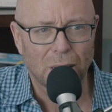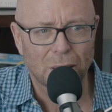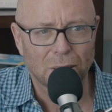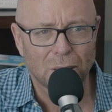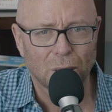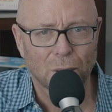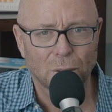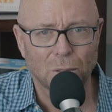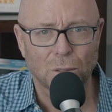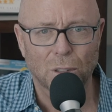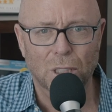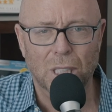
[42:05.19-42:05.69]

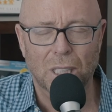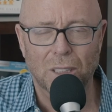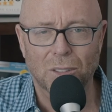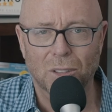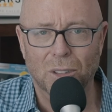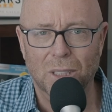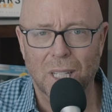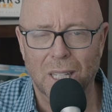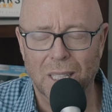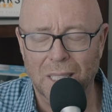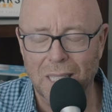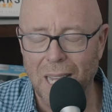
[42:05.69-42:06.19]
don't
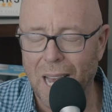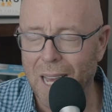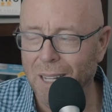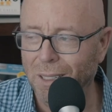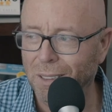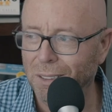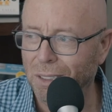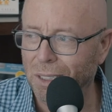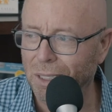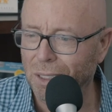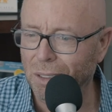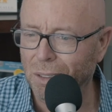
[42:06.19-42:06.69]
chase
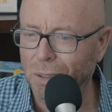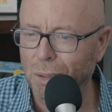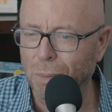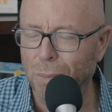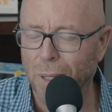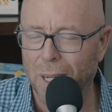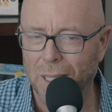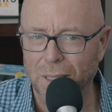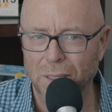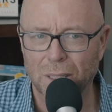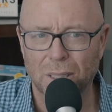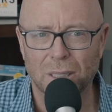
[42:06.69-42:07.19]
technology too
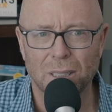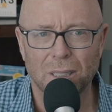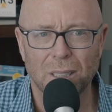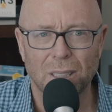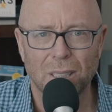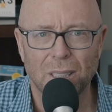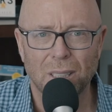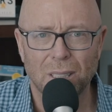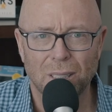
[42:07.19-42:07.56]
much.